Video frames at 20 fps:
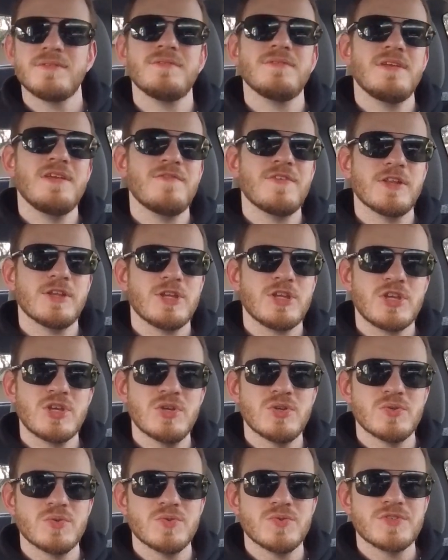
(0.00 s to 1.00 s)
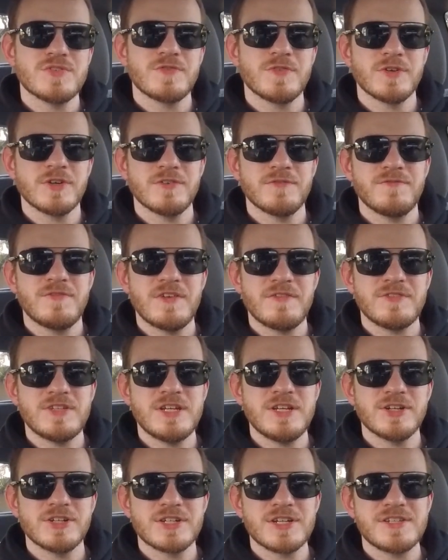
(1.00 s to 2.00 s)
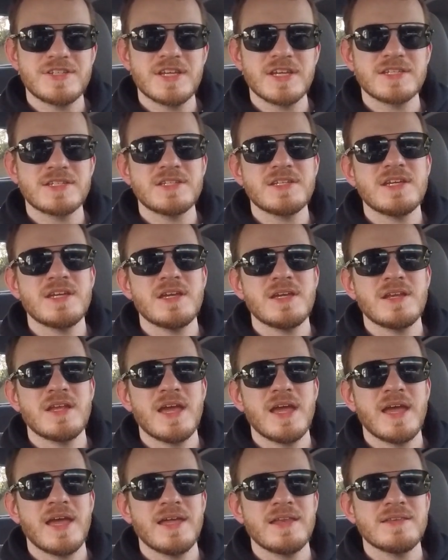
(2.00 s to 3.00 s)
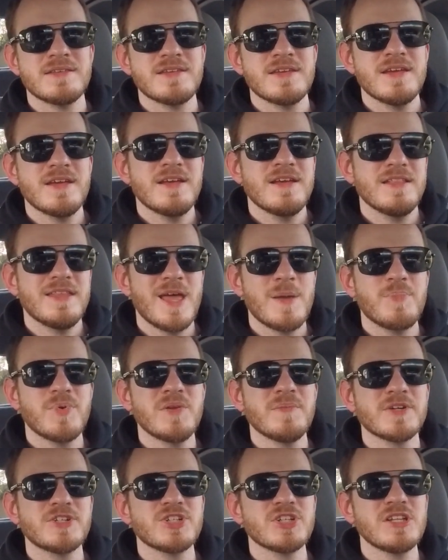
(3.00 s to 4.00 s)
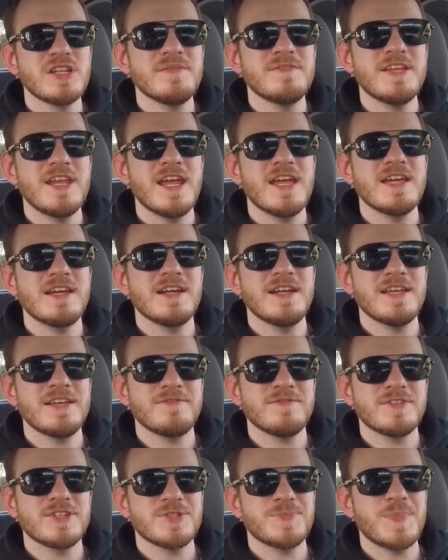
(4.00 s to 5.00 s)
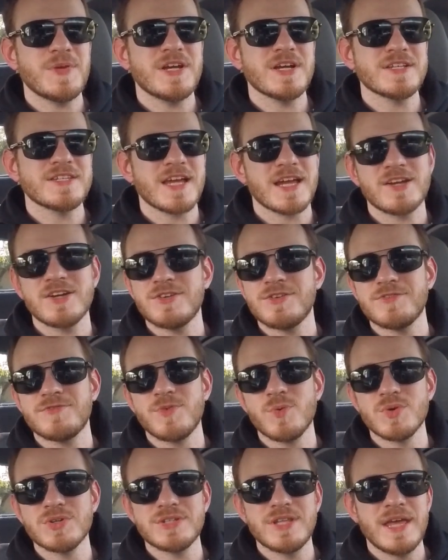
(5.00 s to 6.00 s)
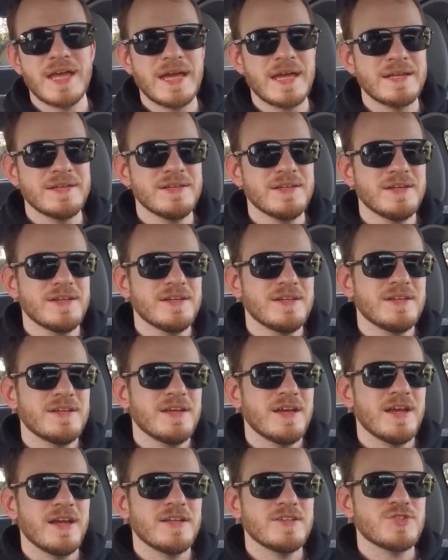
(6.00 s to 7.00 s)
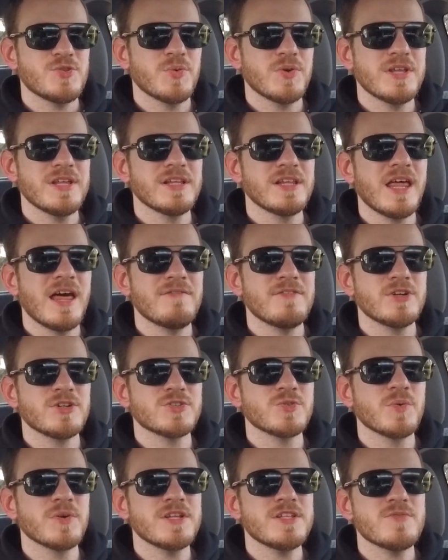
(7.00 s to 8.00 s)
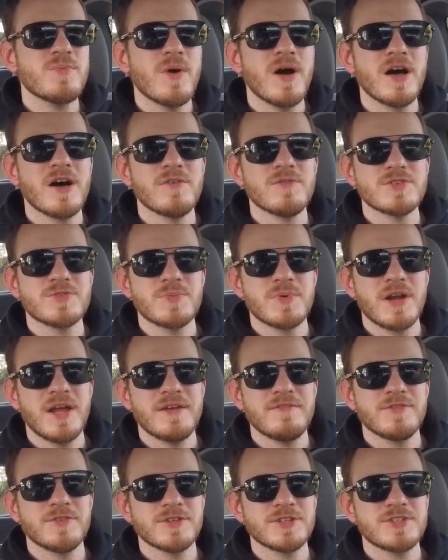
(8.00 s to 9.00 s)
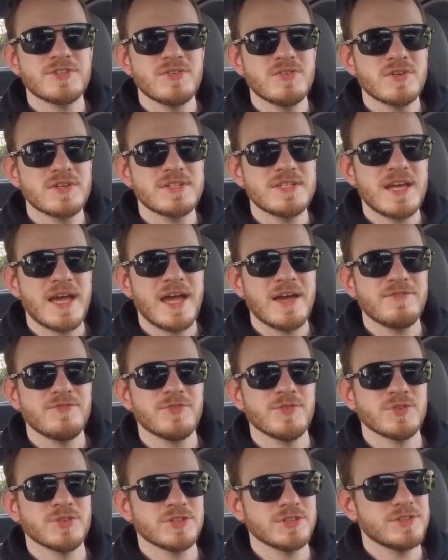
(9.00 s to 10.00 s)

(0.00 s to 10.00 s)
even used, for a 15 or a 16, and that pretty much eliminated it just because I couldn't afford that. And 2011 or 2012 was what I first looked at for